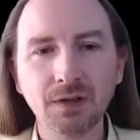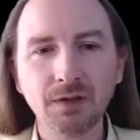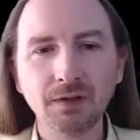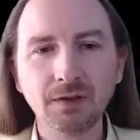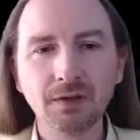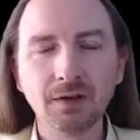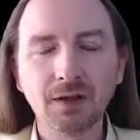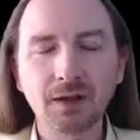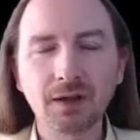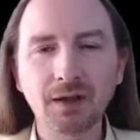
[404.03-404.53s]

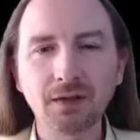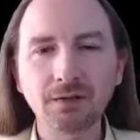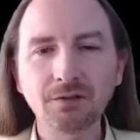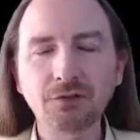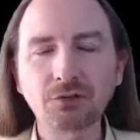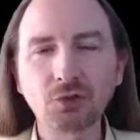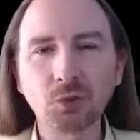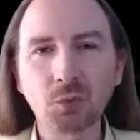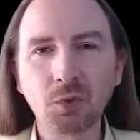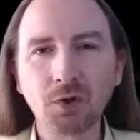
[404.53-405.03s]
Again,
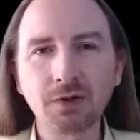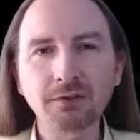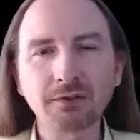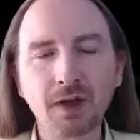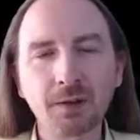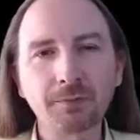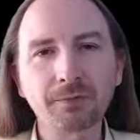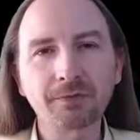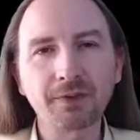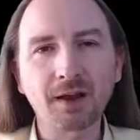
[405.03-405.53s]
just a
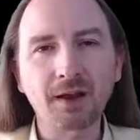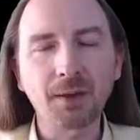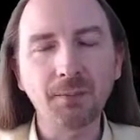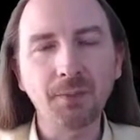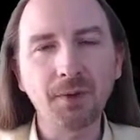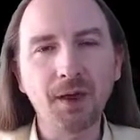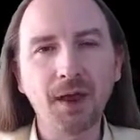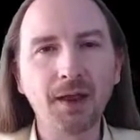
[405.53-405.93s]
one-time setup,